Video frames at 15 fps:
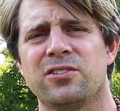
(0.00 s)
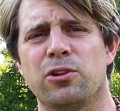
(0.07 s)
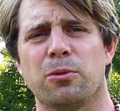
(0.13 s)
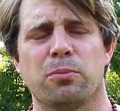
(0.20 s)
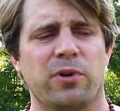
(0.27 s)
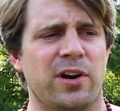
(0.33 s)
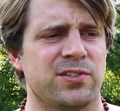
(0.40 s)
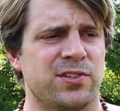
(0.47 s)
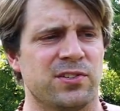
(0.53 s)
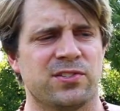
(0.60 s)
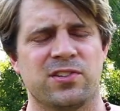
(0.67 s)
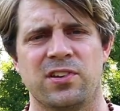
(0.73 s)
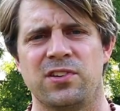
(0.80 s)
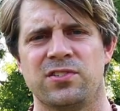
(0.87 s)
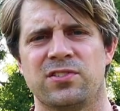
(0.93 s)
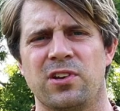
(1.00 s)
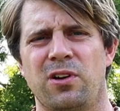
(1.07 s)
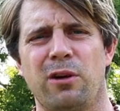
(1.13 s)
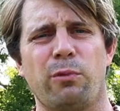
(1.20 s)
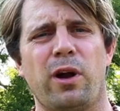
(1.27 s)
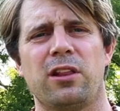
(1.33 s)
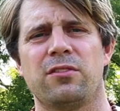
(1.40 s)
Your presence is
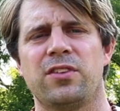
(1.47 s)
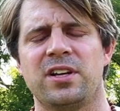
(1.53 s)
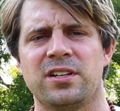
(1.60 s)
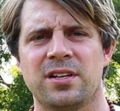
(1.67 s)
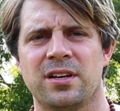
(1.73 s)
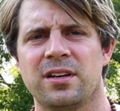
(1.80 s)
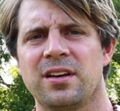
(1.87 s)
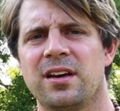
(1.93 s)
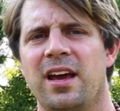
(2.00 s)
irrelevant